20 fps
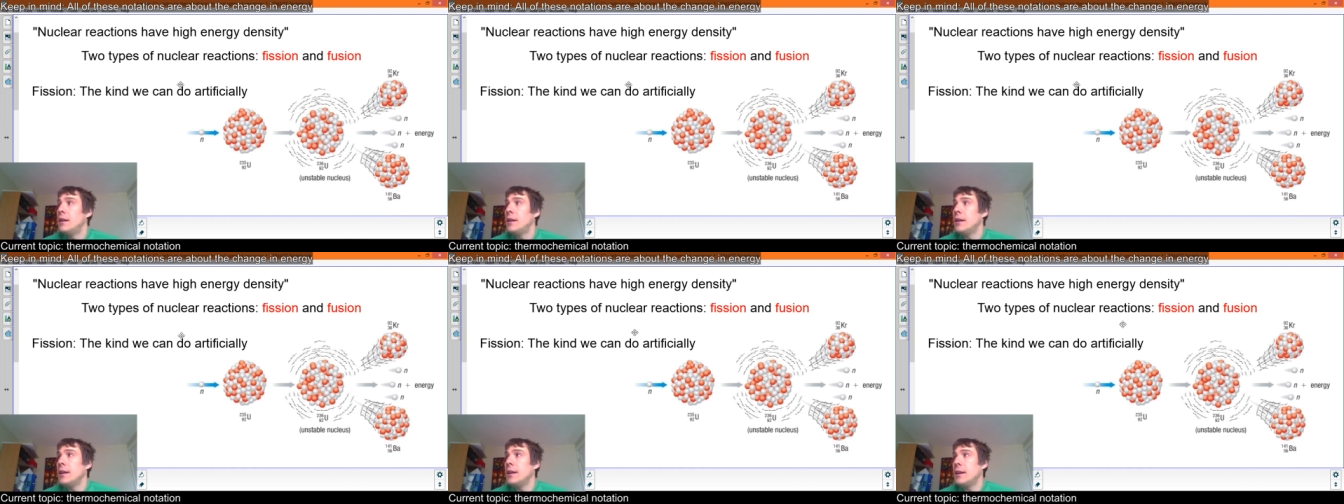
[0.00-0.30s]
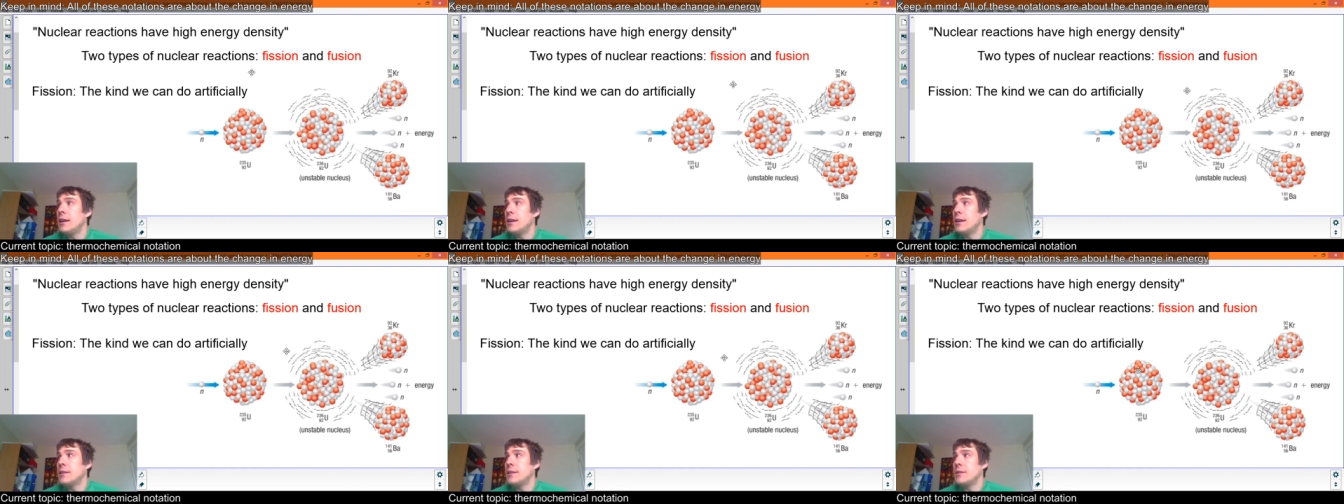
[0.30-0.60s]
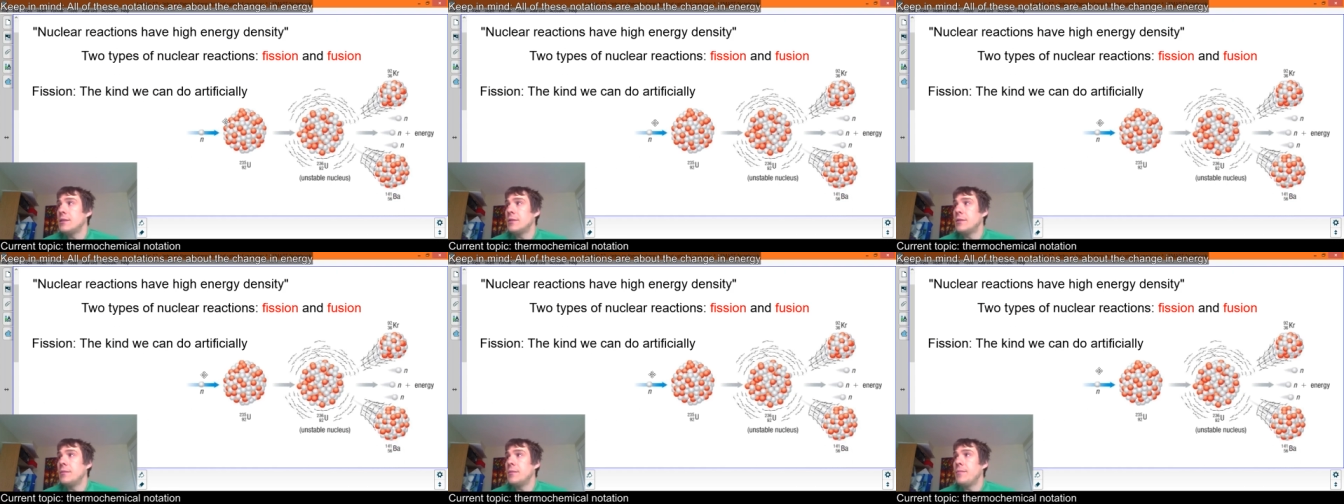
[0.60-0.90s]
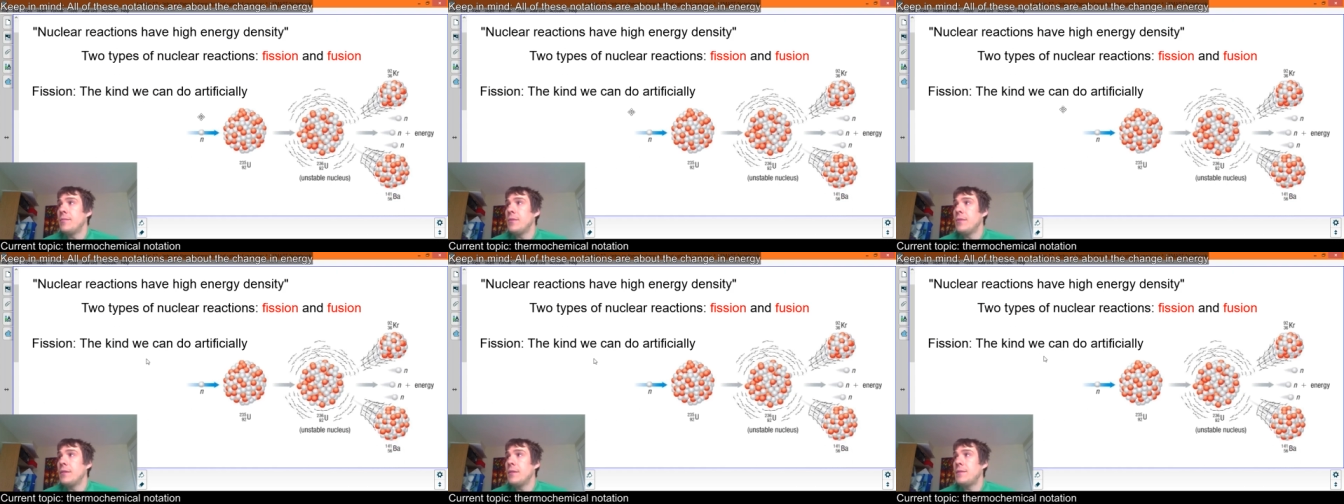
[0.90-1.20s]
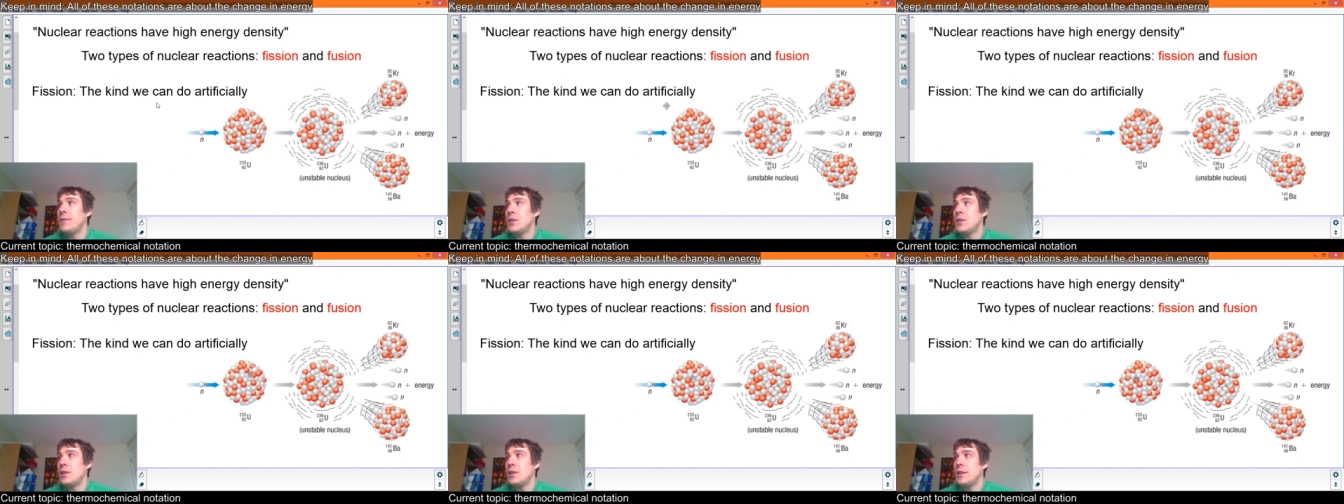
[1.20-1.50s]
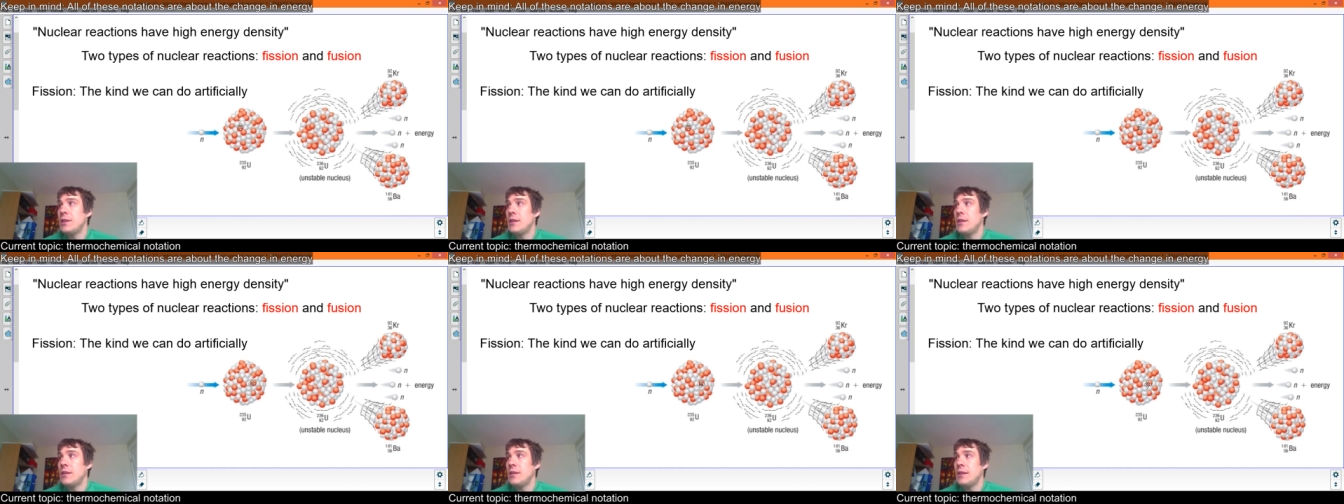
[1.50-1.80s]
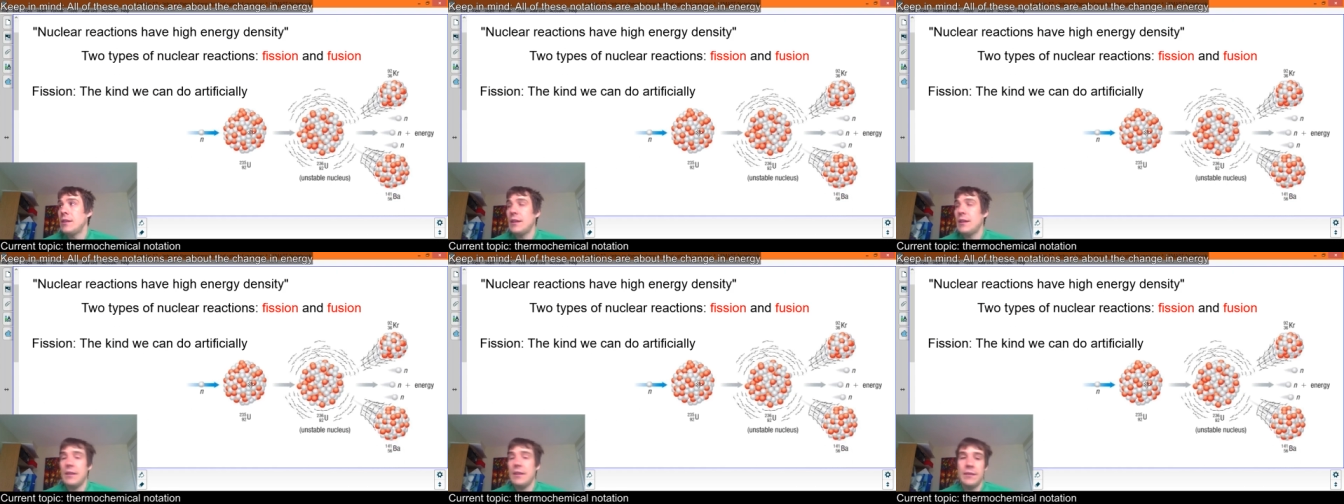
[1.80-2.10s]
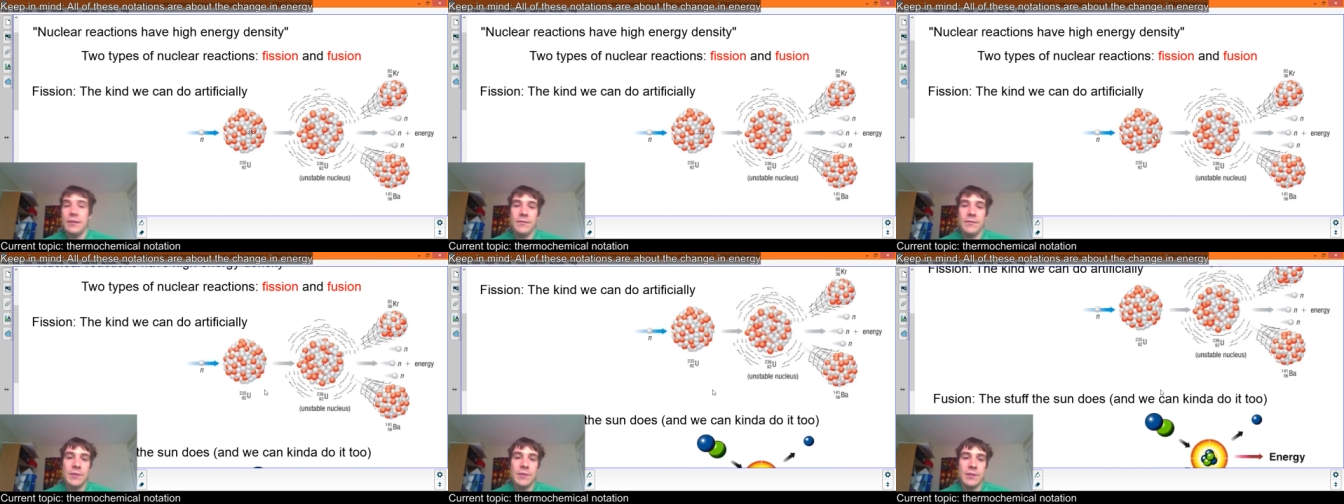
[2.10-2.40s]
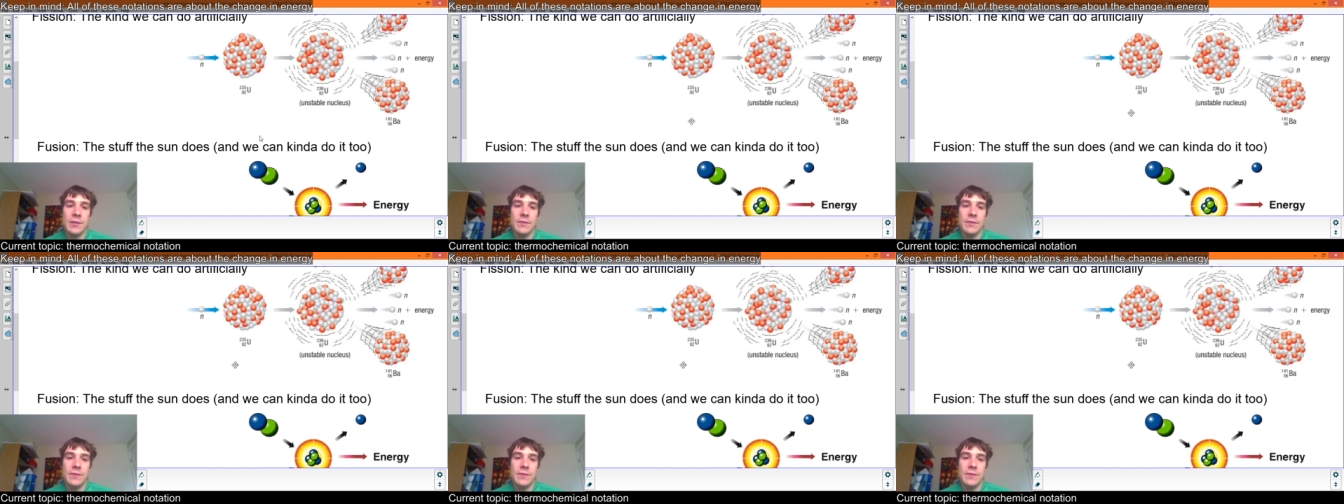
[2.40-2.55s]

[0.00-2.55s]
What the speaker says: All right, so fission versus